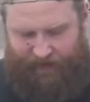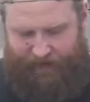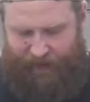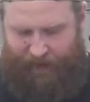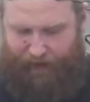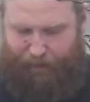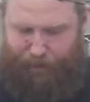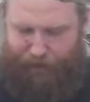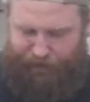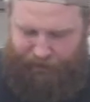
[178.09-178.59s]

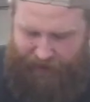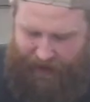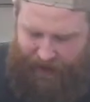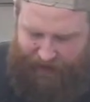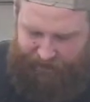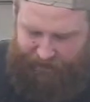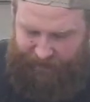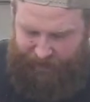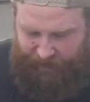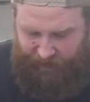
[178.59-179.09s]
Butcher
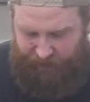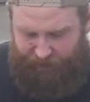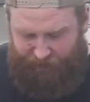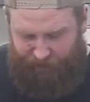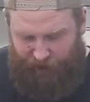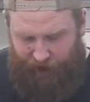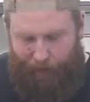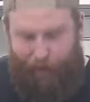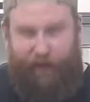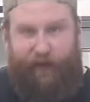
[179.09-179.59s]
actually did a good
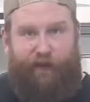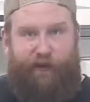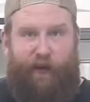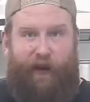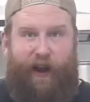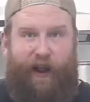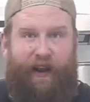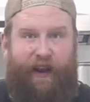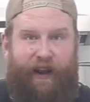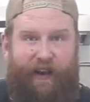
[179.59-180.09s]
job of this
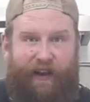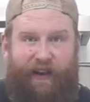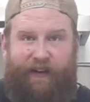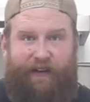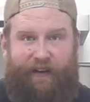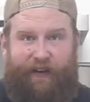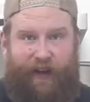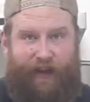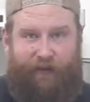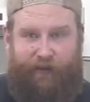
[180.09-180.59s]
one. I didn't
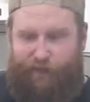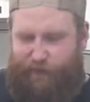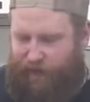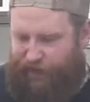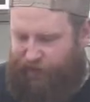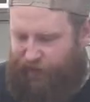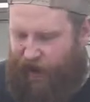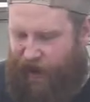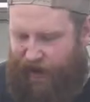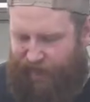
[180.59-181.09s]
need to take too
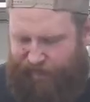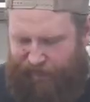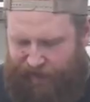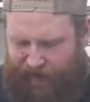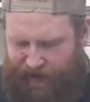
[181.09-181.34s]
much off.